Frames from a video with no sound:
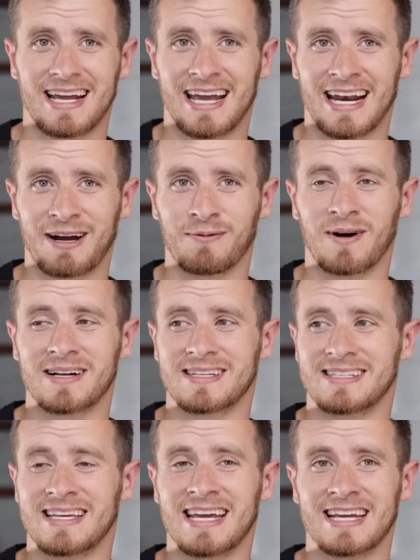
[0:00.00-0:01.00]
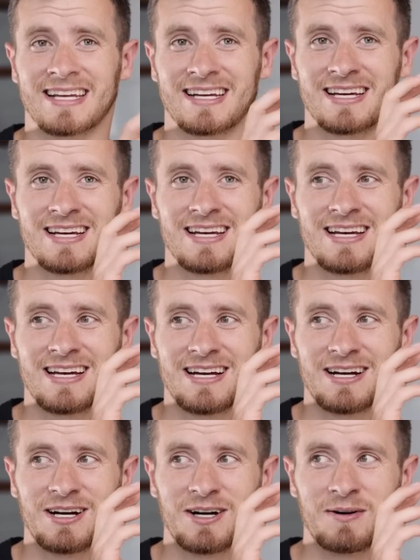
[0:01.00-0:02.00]
And I want to take
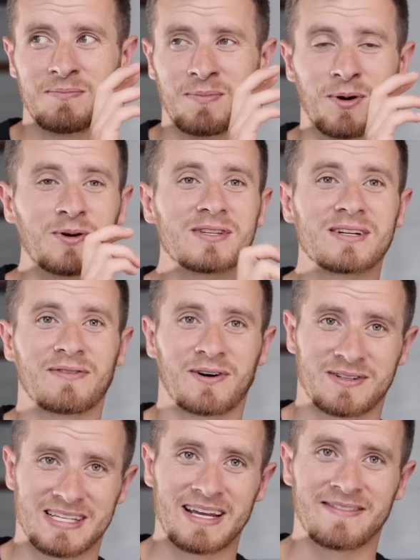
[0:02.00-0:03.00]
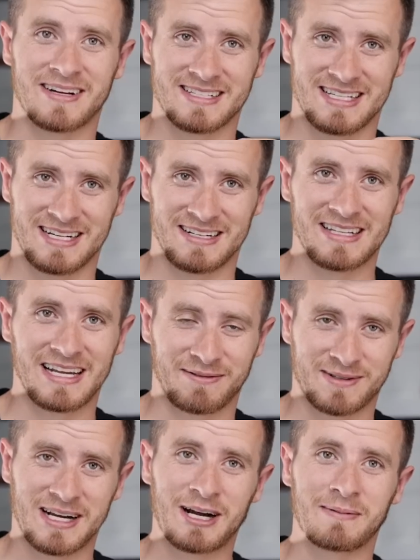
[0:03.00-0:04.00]
most of our savings and like
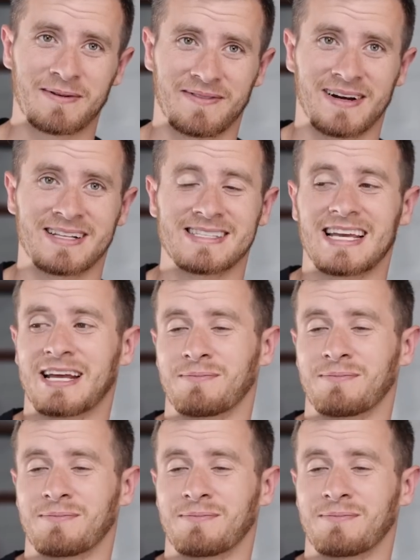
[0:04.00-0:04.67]
retirement funds